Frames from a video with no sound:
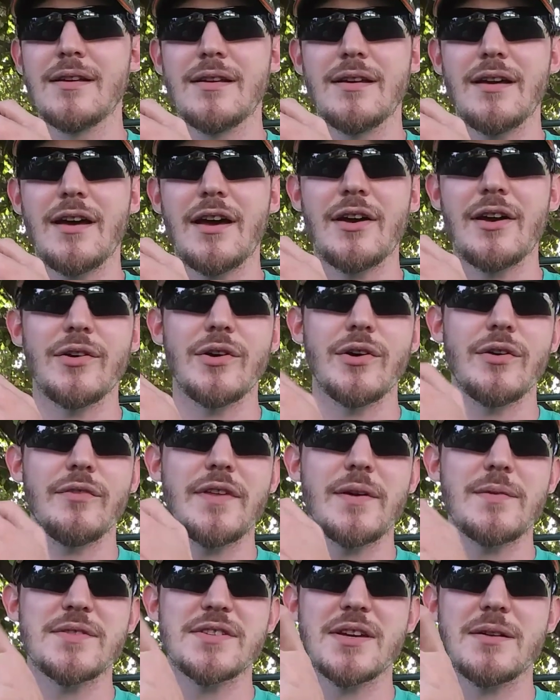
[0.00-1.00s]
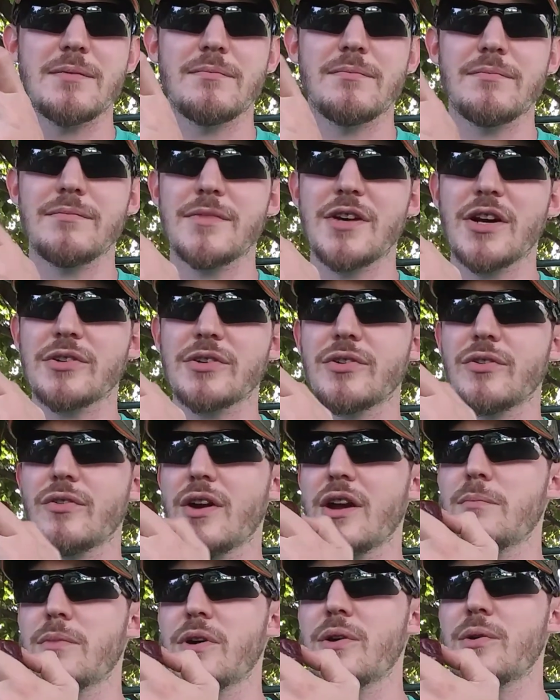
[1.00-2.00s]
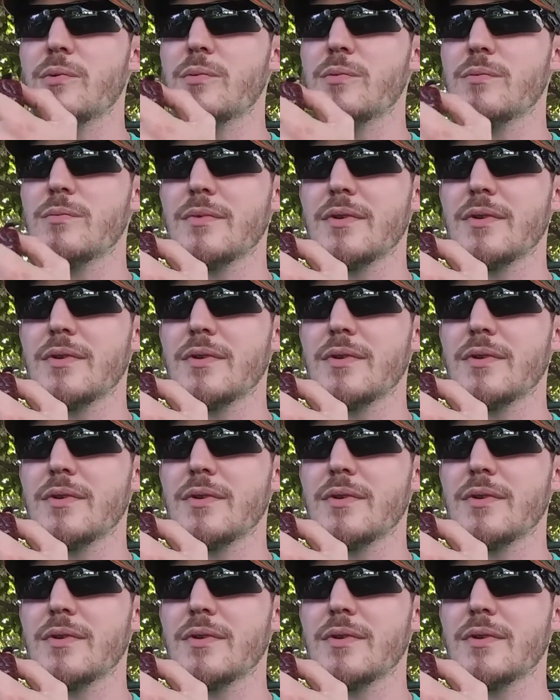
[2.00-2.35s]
I don't know if that was something Dr. Graybow